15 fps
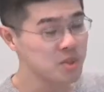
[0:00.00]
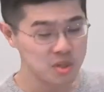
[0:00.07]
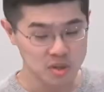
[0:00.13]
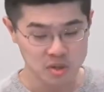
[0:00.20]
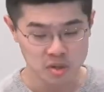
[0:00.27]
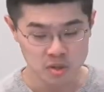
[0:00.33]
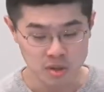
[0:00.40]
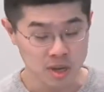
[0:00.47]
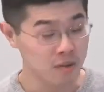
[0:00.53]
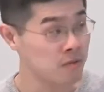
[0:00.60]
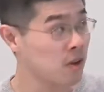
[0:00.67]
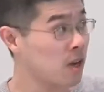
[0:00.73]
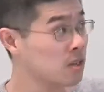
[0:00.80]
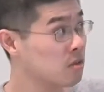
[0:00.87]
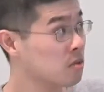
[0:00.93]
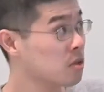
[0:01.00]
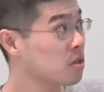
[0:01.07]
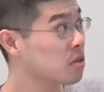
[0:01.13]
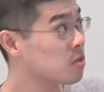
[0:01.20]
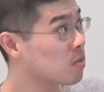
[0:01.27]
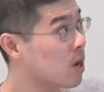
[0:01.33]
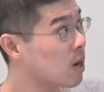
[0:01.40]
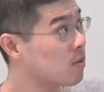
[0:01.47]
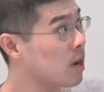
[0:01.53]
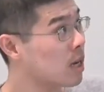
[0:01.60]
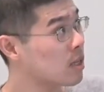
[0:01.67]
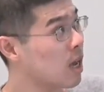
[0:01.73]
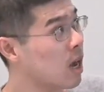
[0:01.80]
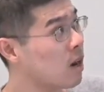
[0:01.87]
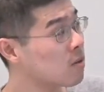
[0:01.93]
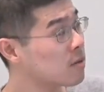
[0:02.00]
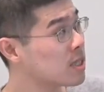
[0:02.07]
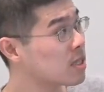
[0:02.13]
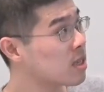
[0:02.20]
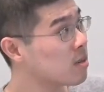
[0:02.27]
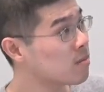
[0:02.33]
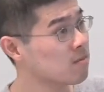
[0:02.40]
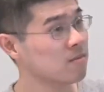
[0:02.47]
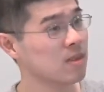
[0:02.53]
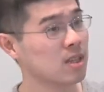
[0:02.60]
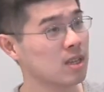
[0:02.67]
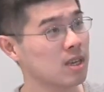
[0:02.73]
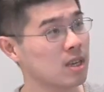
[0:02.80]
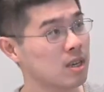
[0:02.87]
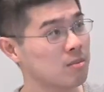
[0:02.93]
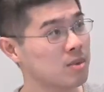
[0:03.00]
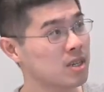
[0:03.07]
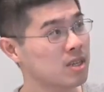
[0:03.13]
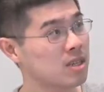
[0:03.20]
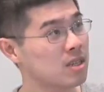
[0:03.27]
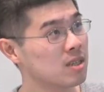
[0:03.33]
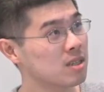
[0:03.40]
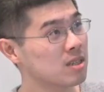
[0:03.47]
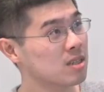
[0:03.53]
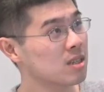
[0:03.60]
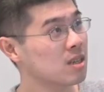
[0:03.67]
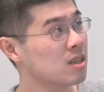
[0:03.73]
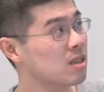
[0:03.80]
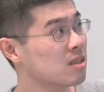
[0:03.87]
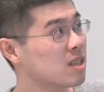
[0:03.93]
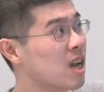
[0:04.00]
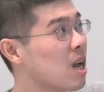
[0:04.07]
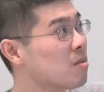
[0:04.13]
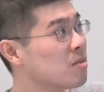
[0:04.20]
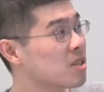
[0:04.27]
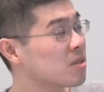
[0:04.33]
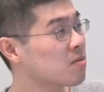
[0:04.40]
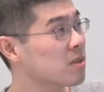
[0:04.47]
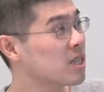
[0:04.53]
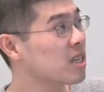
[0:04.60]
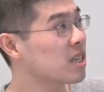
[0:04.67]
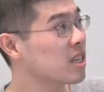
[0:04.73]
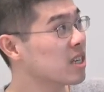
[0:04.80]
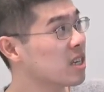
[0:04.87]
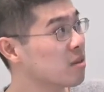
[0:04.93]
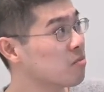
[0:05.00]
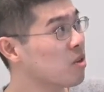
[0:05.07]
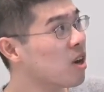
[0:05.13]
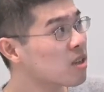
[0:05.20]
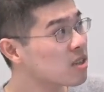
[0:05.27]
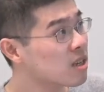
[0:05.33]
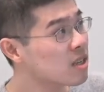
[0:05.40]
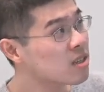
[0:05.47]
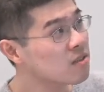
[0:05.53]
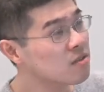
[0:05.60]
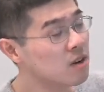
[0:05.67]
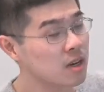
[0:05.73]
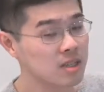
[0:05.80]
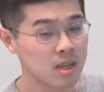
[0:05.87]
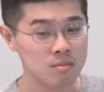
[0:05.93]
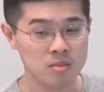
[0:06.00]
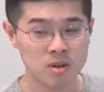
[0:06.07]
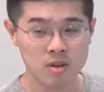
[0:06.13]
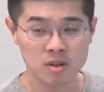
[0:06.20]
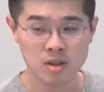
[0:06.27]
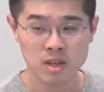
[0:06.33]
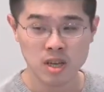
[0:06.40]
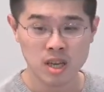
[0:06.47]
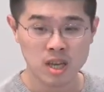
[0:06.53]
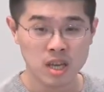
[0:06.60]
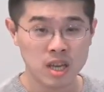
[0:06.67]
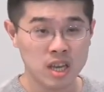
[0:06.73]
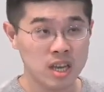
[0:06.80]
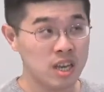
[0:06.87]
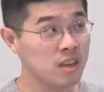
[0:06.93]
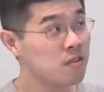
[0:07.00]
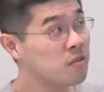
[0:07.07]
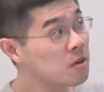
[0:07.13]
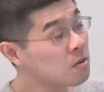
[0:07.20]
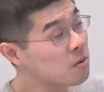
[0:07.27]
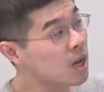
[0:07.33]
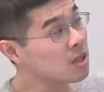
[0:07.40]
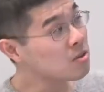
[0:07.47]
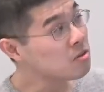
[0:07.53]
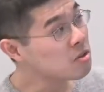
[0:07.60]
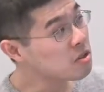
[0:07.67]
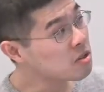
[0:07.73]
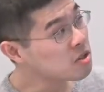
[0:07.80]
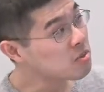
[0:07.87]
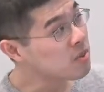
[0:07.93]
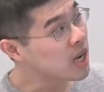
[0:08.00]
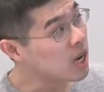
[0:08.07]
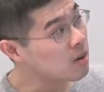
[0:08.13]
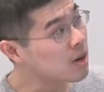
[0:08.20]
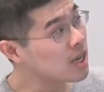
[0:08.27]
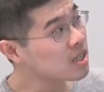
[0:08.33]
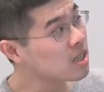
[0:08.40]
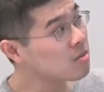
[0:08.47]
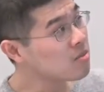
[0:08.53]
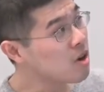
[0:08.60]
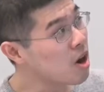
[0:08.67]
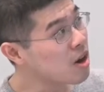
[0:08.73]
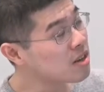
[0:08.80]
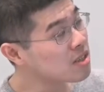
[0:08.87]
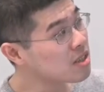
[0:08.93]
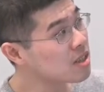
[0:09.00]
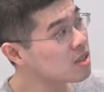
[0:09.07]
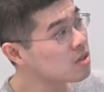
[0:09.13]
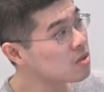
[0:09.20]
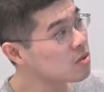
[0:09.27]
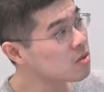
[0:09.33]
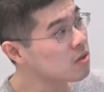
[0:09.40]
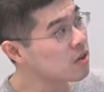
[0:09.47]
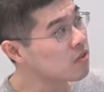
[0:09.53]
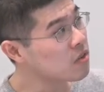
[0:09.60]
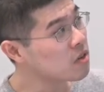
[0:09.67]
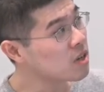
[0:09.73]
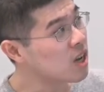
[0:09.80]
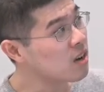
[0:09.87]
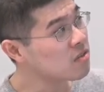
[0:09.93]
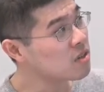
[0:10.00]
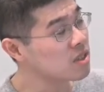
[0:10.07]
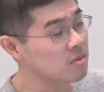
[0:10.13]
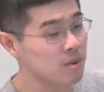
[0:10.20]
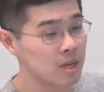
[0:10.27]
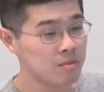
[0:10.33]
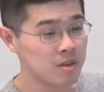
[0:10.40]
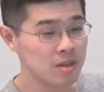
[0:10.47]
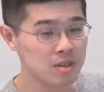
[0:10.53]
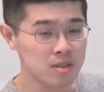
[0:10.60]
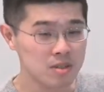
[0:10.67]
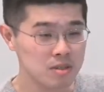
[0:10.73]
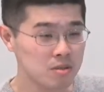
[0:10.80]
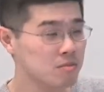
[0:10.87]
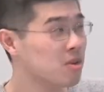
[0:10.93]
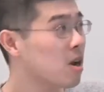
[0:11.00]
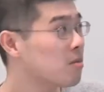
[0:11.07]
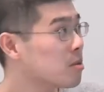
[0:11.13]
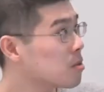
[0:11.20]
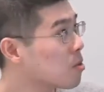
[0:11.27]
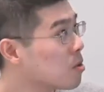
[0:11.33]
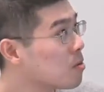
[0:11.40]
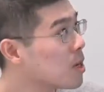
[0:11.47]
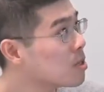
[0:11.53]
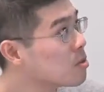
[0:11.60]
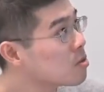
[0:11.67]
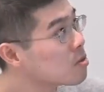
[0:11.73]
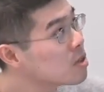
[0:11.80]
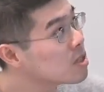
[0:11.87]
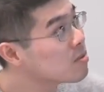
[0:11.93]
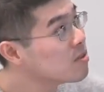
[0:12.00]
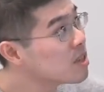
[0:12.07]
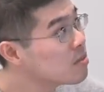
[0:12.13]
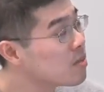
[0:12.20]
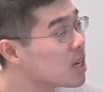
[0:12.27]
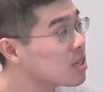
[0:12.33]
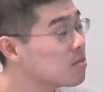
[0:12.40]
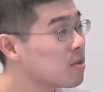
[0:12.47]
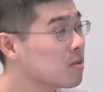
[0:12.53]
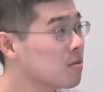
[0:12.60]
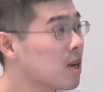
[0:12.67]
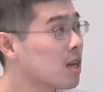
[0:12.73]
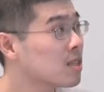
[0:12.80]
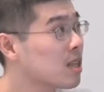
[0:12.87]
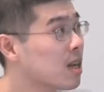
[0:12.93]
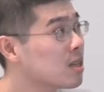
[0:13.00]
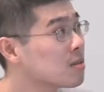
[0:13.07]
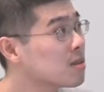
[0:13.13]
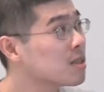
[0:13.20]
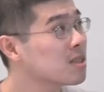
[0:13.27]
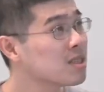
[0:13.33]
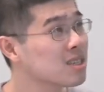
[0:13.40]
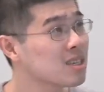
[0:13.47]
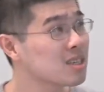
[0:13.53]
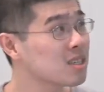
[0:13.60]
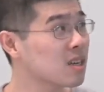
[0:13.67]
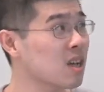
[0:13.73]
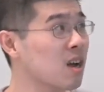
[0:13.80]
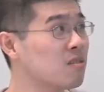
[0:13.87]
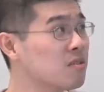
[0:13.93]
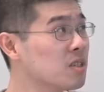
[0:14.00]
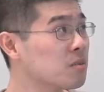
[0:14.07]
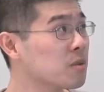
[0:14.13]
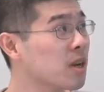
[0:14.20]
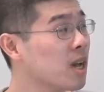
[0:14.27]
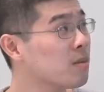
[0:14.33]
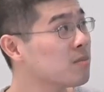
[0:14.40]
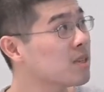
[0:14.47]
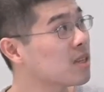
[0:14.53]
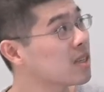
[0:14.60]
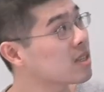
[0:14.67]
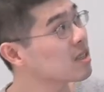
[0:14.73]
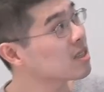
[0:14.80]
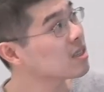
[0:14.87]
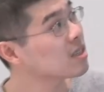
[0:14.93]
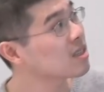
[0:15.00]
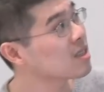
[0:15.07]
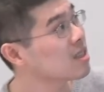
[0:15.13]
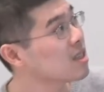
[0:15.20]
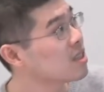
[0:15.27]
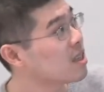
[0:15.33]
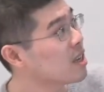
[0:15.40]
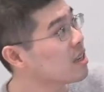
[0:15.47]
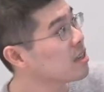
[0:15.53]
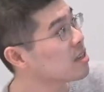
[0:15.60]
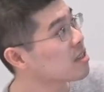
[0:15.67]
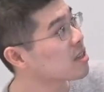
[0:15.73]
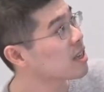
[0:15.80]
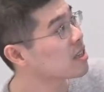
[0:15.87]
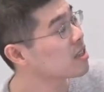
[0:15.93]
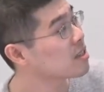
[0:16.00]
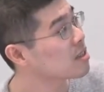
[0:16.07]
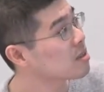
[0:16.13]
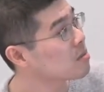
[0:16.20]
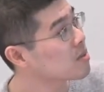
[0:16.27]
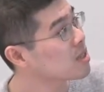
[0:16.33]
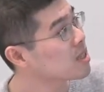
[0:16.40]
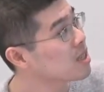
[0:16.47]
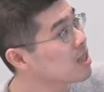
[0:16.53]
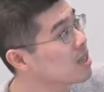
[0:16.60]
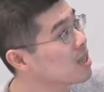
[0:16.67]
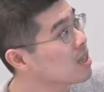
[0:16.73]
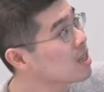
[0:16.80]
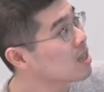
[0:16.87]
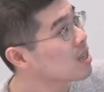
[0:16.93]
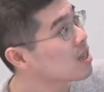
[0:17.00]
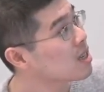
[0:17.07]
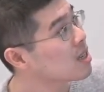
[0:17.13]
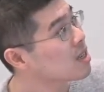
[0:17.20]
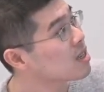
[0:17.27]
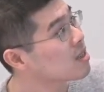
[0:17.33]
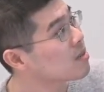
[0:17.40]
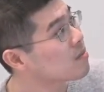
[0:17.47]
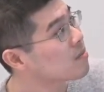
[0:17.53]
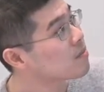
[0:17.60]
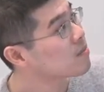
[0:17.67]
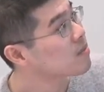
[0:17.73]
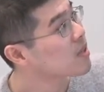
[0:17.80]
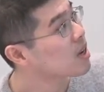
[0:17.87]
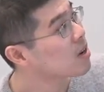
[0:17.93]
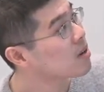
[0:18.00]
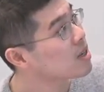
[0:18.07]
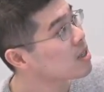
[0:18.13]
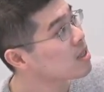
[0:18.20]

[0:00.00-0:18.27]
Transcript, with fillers: you are forced to use one-round algorithm because uh, time is really important. For example, if you want to use pairwise comparison to review conference papers, you probably don't want to do it in multiple rounds. Otherwise, the conference will happen in the 10 years later. or Um, all right.